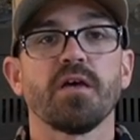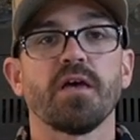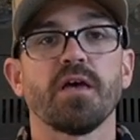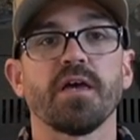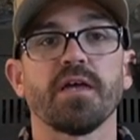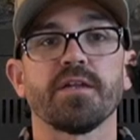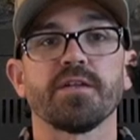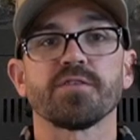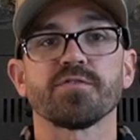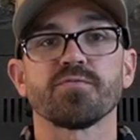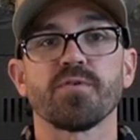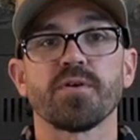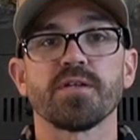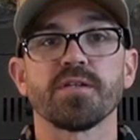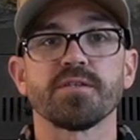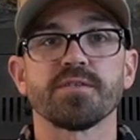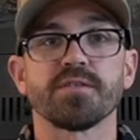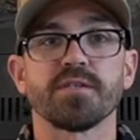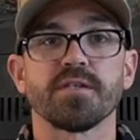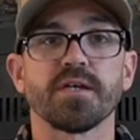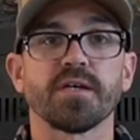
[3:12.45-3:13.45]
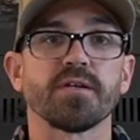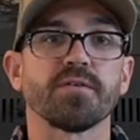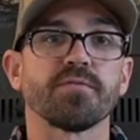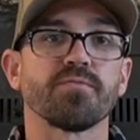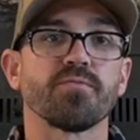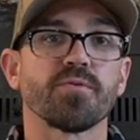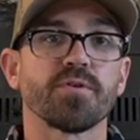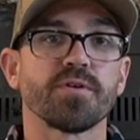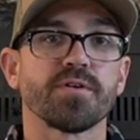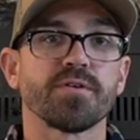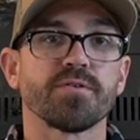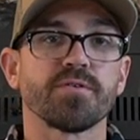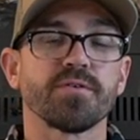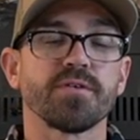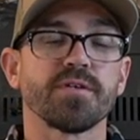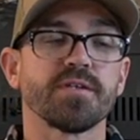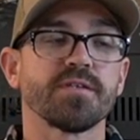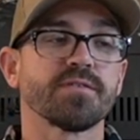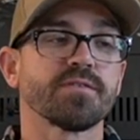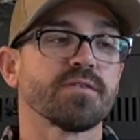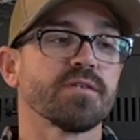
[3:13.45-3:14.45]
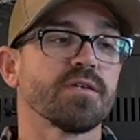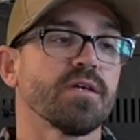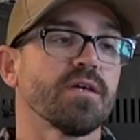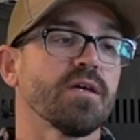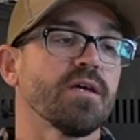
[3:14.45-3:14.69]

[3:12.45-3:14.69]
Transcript: and it's rated to negative 40 degrees.